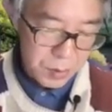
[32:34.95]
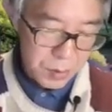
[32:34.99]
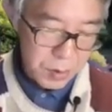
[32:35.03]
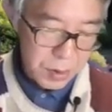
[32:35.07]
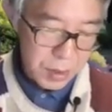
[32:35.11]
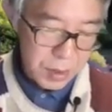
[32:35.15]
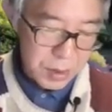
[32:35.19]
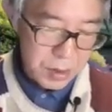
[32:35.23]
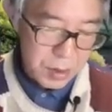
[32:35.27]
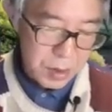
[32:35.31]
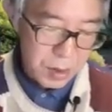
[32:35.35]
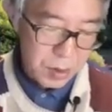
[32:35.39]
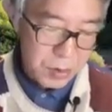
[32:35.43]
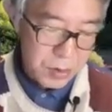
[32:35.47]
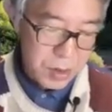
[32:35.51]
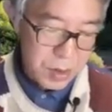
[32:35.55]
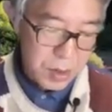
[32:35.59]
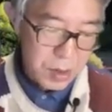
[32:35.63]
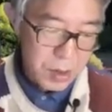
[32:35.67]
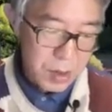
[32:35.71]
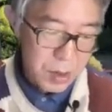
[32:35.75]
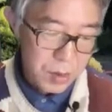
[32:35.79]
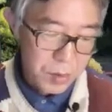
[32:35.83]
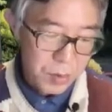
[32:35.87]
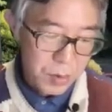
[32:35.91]
classical
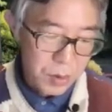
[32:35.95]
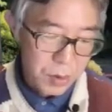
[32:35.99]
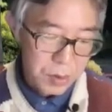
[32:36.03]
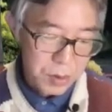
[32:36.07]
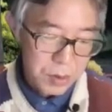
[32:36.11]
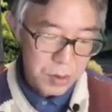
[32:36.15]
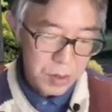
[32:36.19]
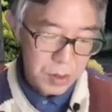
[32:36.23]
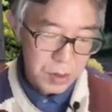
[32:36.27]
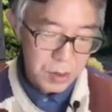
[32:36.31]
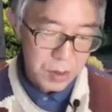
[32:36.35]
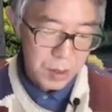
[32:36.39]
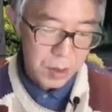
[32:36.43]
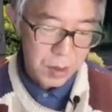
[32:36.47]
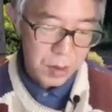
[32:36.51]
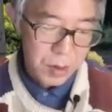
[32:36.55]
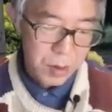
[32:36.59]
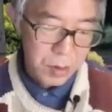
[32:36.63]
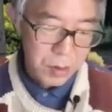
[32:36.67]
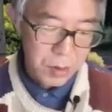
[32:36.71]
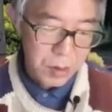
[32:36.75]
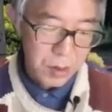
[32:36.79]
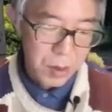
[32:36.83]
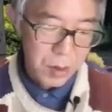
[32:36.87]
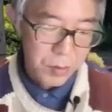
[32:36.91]
system, consisting
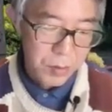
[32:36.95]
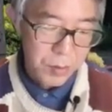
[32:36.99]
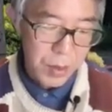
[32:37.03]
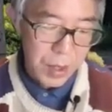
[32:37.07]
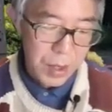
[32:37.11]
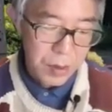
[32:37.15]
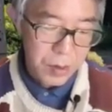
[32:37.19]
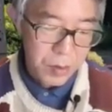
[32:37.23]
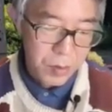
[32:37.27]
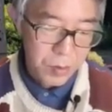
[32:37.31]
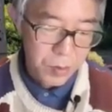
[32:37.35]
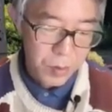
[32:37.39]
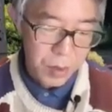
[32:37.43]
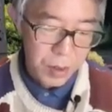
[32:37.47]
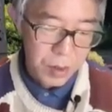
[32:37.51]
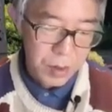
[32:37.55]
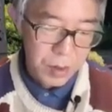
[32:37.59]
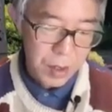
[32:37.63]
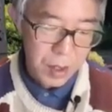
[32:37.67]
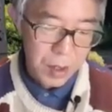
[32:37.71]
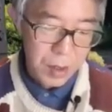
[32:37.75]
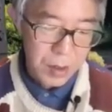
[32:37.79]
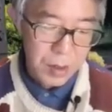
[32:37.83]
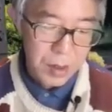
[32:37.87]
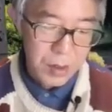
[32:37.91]
only of path 1
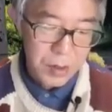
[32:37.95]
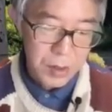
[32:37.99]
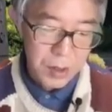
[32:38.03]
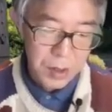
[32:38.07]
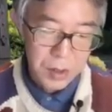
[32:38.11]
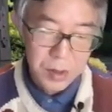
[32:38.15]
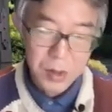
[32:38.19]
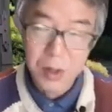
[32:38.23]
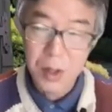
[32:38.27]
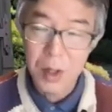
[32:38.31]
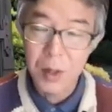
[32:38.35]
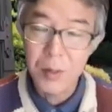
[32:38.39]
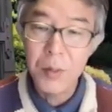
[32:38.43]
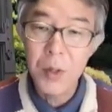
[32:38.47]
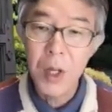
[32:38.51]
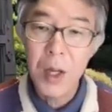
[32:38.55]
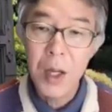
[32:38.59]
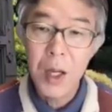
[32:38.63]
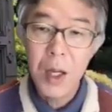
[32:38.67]
and the system,